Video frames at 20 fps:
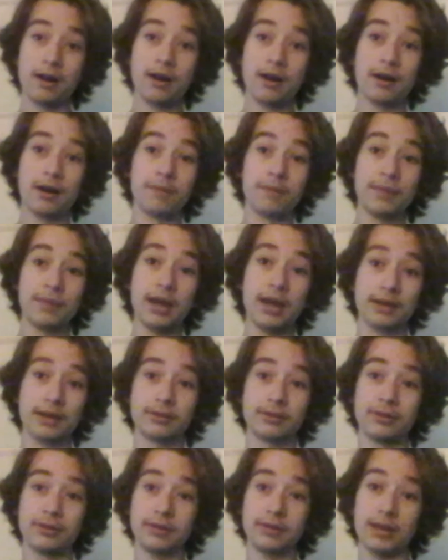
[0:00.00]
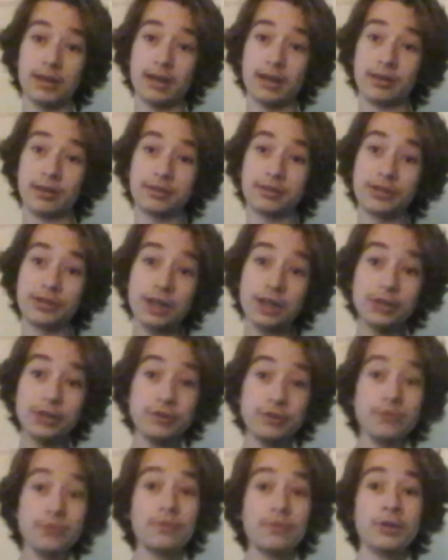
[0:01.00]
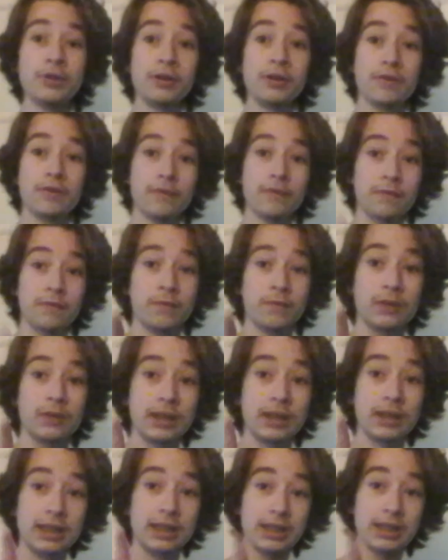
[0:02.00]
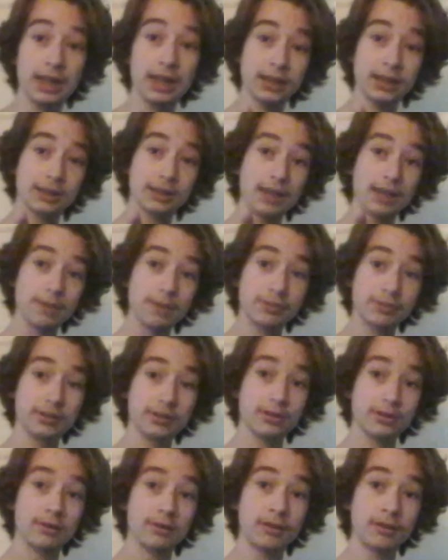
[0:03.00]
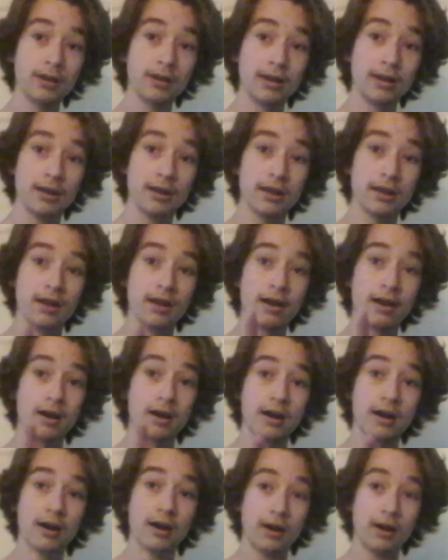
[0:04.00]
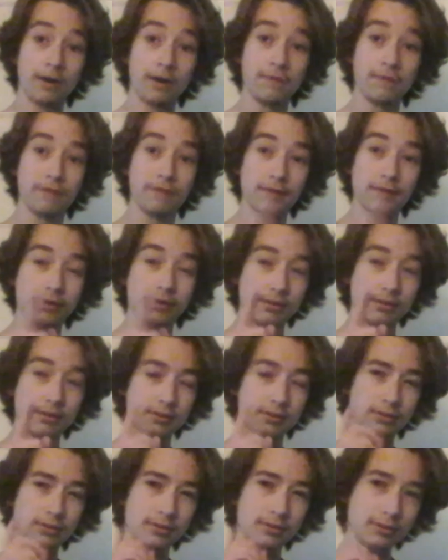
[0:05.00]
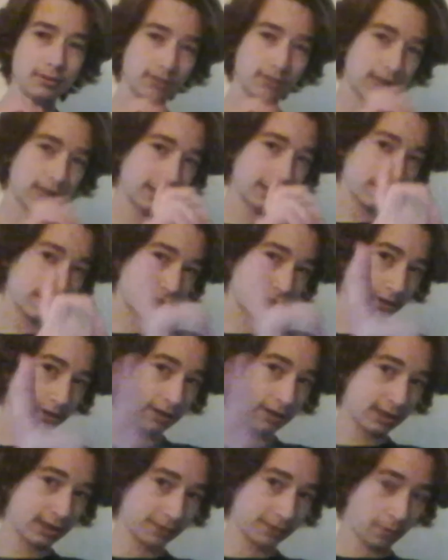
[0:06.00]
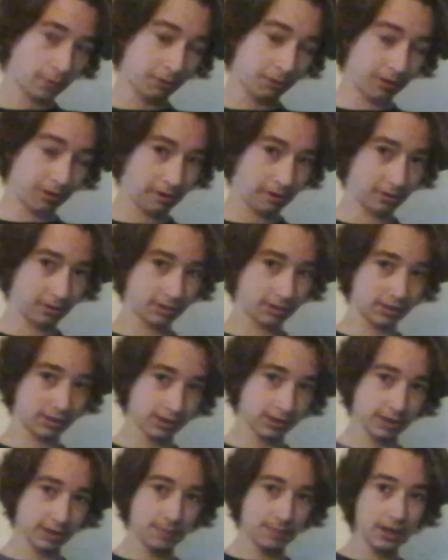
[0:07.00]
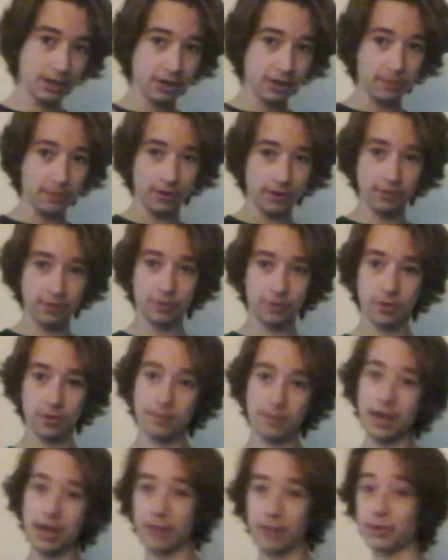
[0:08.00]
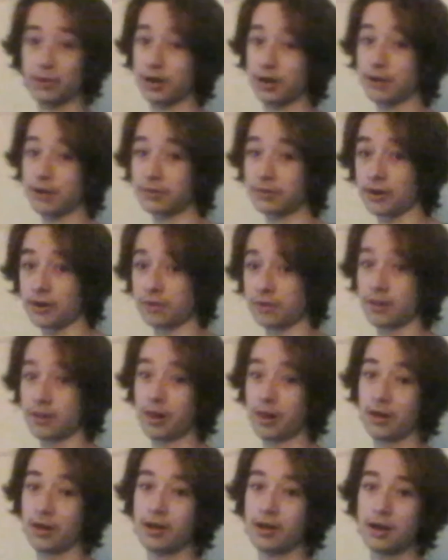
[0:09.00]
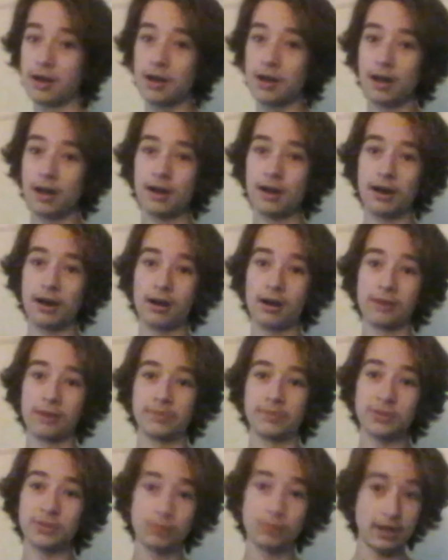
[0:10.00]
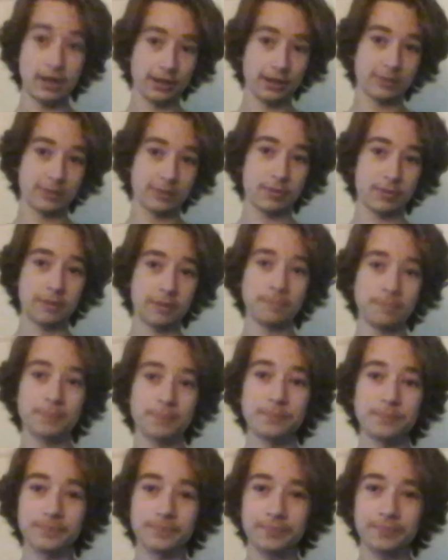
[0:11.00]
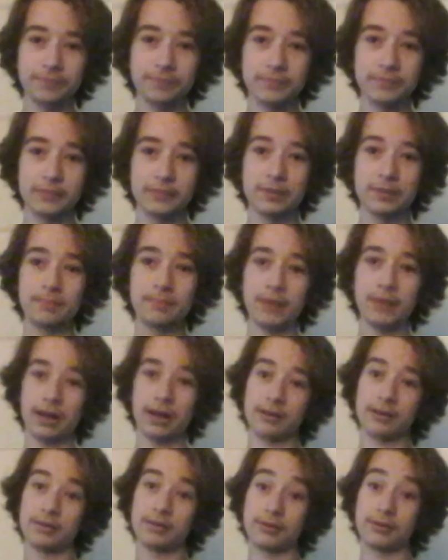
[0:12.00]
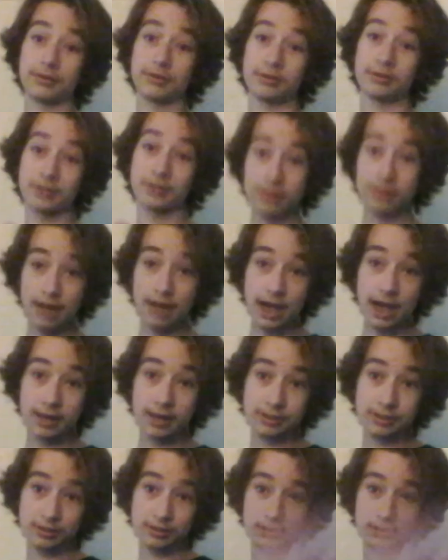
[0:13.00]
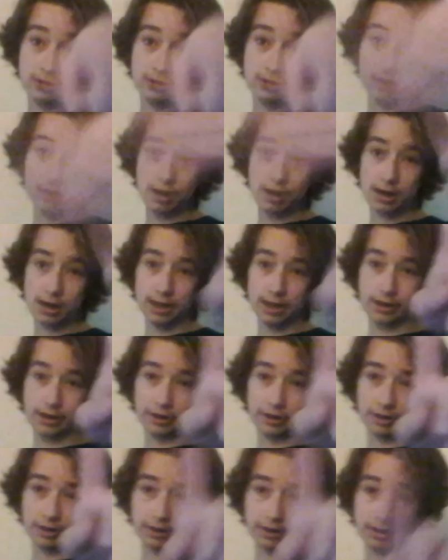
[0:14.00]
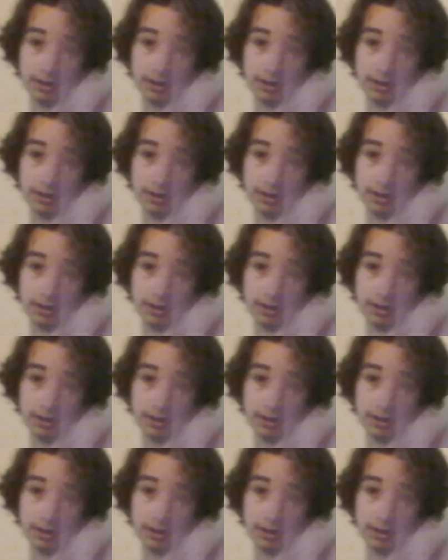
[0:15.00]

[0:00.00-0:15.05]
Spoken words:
But yeah, and stay tuned for the next episode of 13 Legendary Days of Horror, because it's going to be a good one, or a bad one, I don't know. I'm still planning some of them. Yeah, see you guys later.